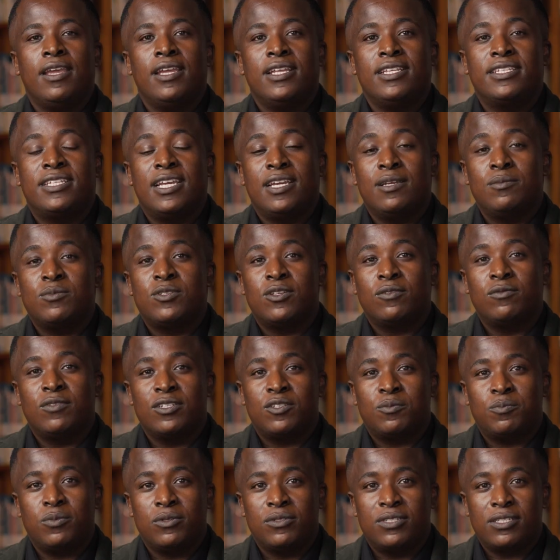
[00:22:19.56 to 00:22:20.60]
In terms of
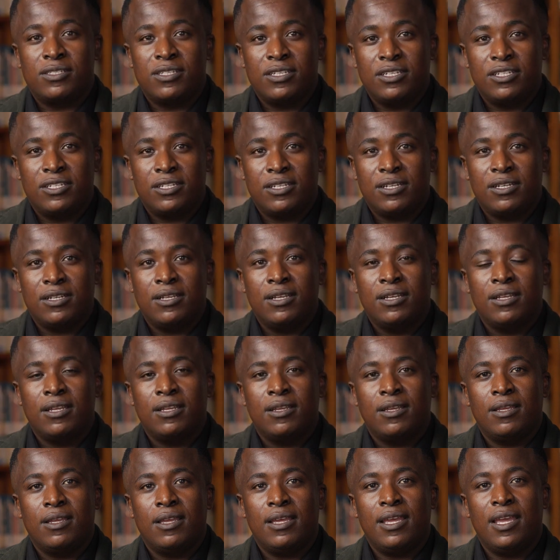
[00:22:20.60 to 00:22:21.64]
this procedure,
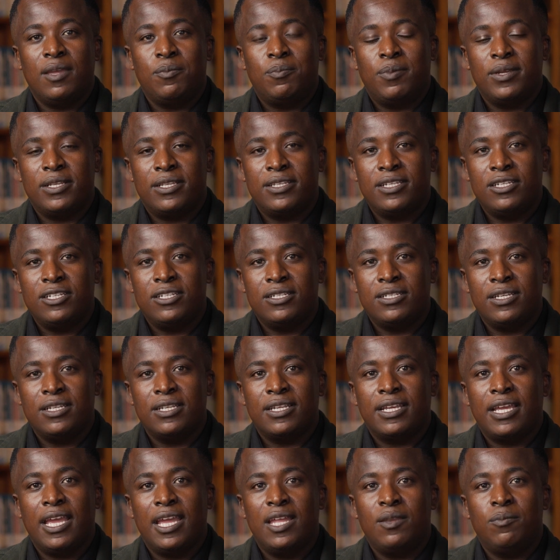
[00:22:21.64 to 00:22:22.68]
a
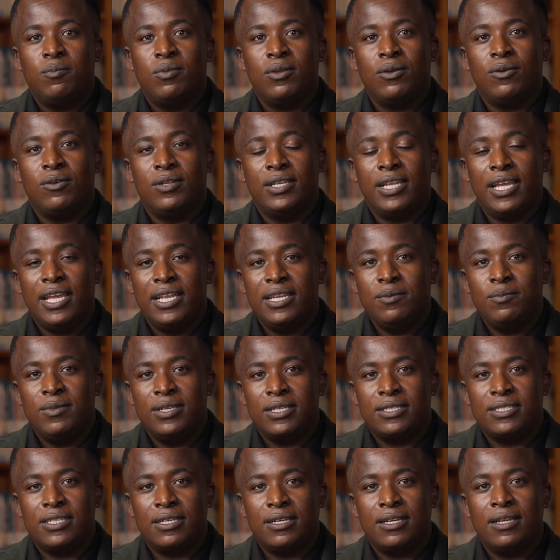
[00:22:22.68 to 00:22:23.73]
petition can be on any
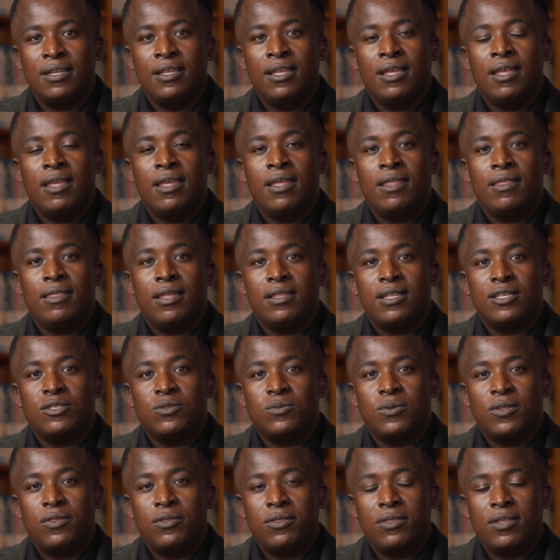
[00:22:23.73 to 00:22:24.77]
matter that
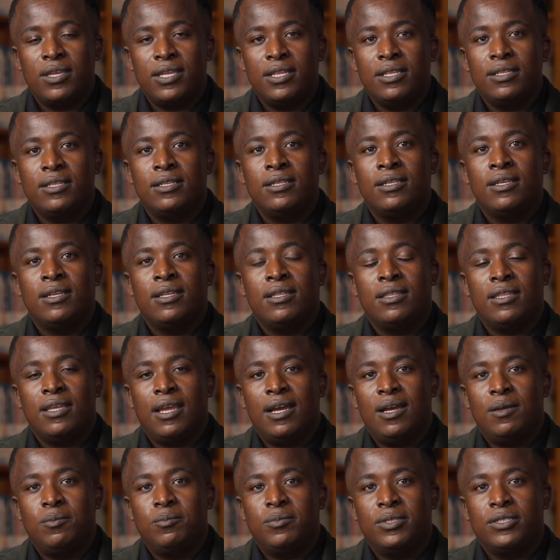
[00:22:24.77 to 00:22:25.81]
is within
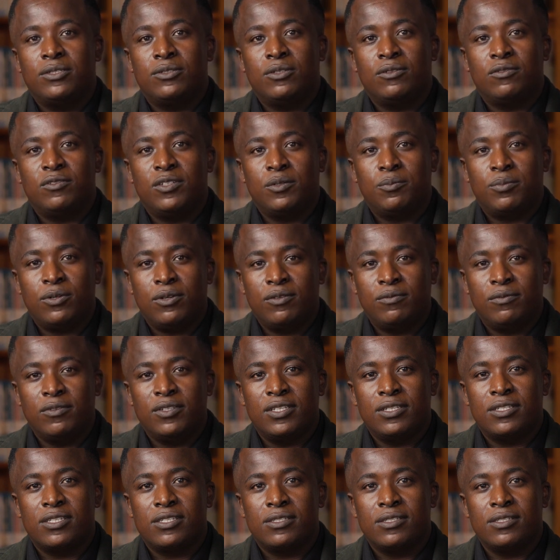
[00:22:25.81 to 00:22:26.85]
the ambit of the
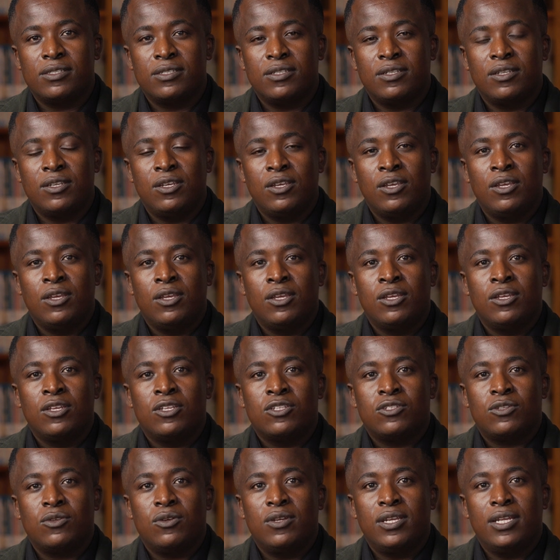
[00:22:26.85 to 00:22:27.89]
province.
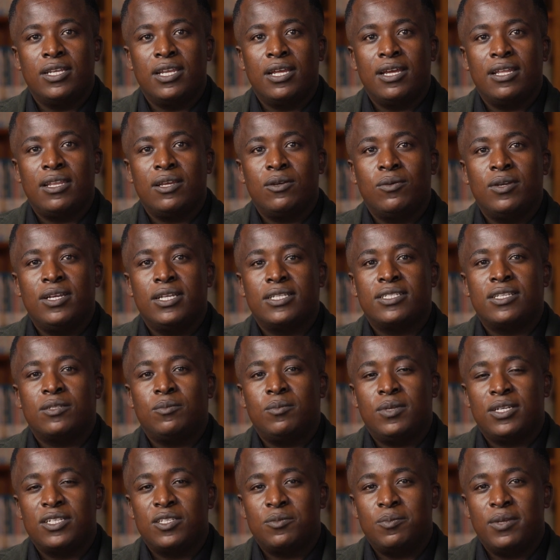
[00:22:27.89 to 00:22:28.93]
So in other words,
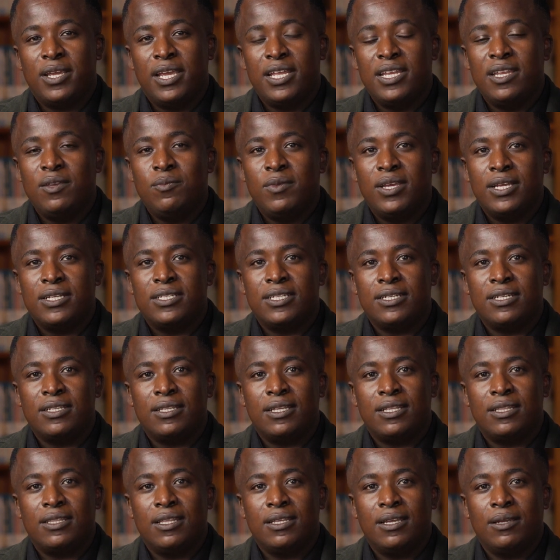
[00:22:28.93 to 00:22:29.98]
it must be any matter
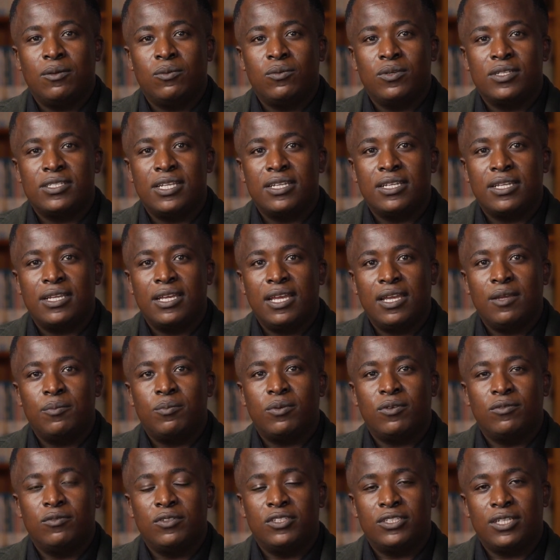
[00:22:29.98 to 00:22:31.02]
that the Western
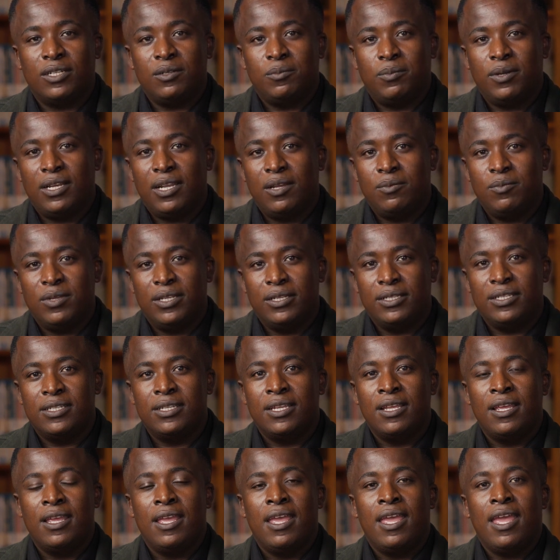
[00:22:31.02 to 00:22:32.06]
Cape Provincial Parliament
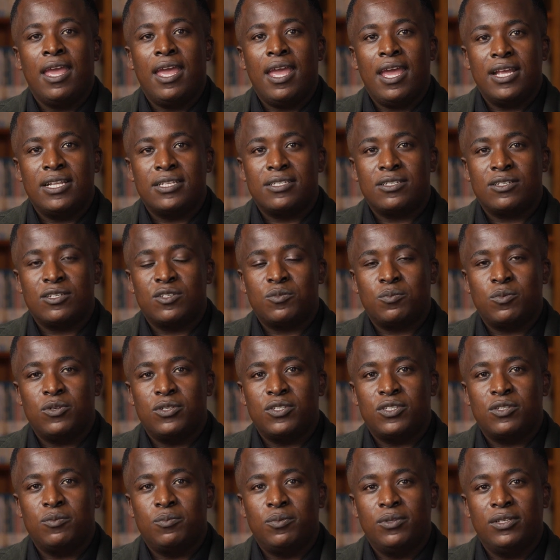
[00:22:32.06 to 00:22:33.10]
has
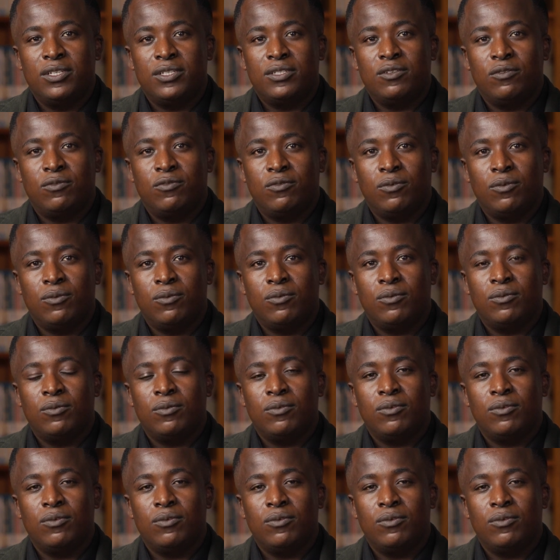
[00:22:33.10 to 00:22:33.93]
responsibility for.